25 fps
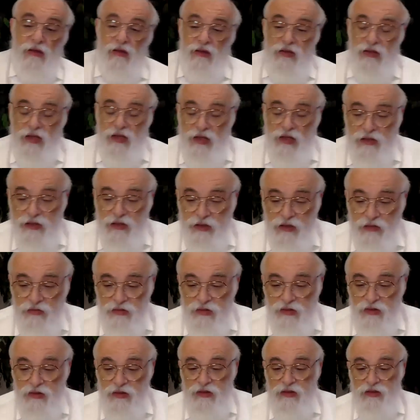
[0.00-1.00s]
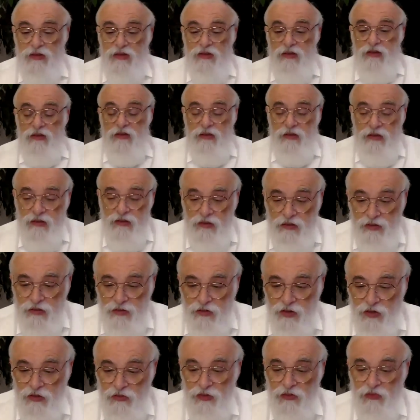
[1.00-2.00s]
say it in
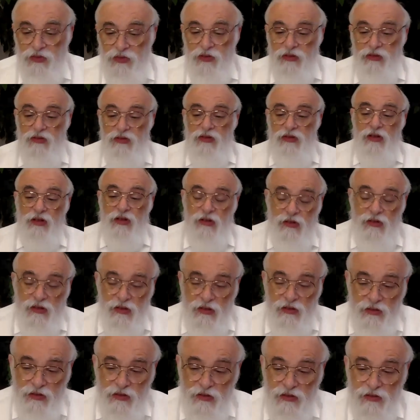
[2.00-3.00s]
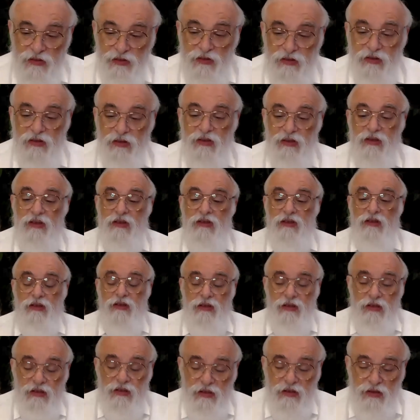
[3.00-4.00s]
overview. So
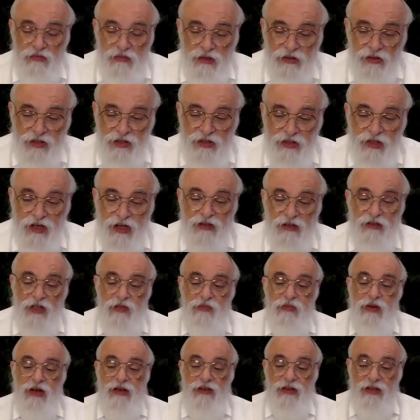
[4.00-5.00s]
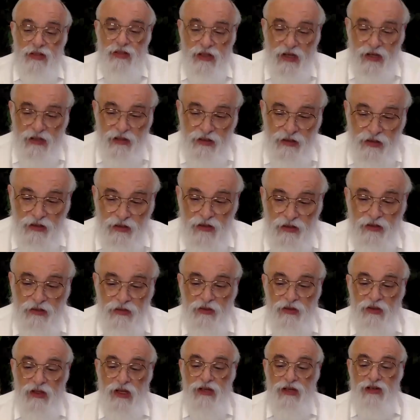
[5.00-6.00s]
understand this by understanding the
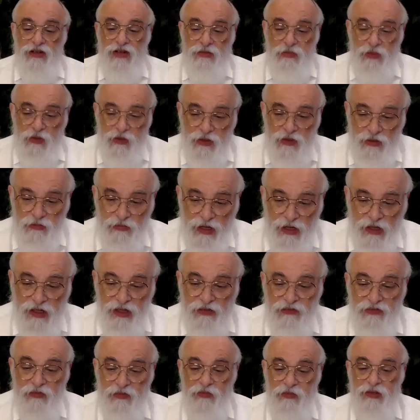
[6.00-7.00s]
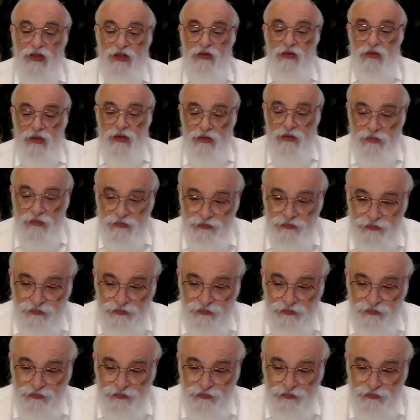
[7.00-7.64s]
relationship between Makif and Pnimi.